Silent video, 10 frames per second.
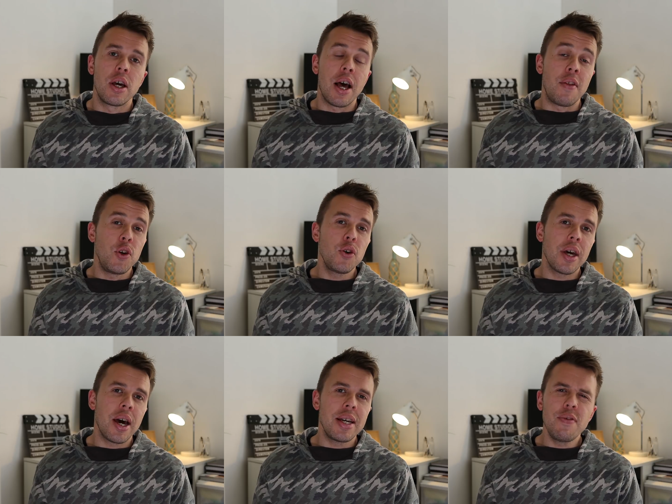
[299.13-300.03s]
And the
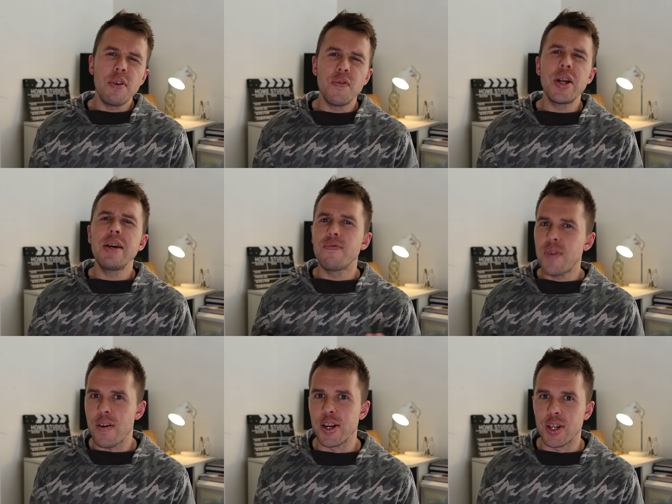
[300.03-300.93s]
other is if you're feeling
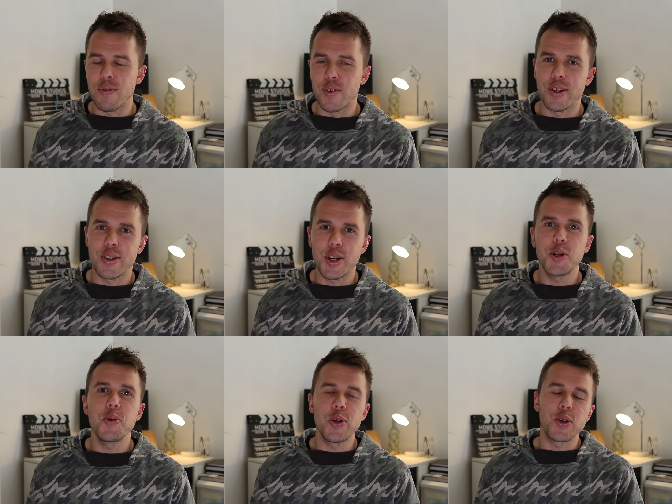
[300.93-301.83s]
very generous, you could
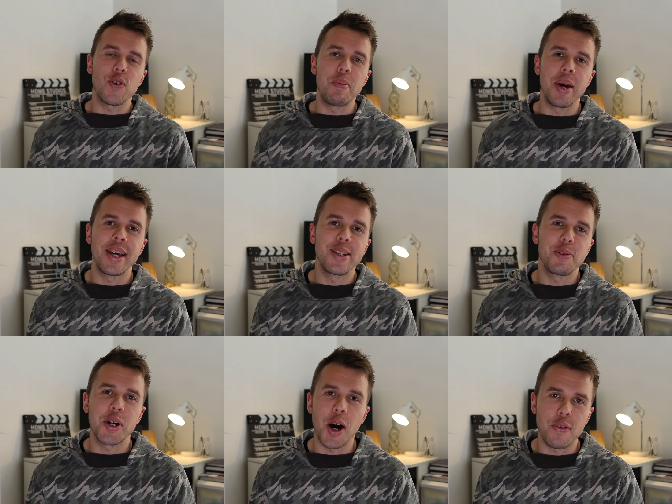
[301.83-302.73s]
always treat me
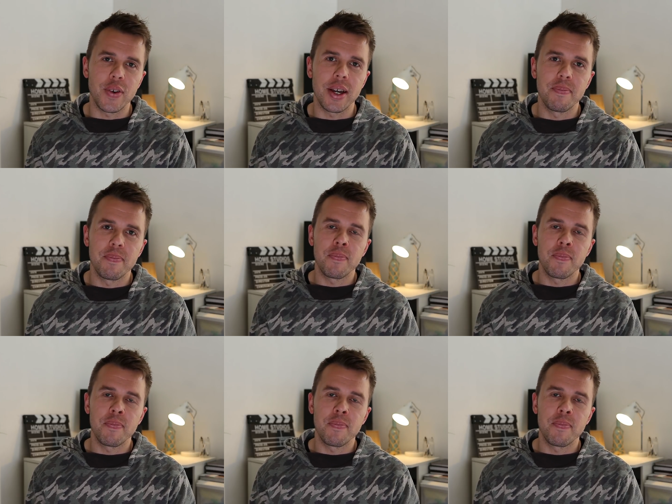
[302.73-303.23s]
to a coffee.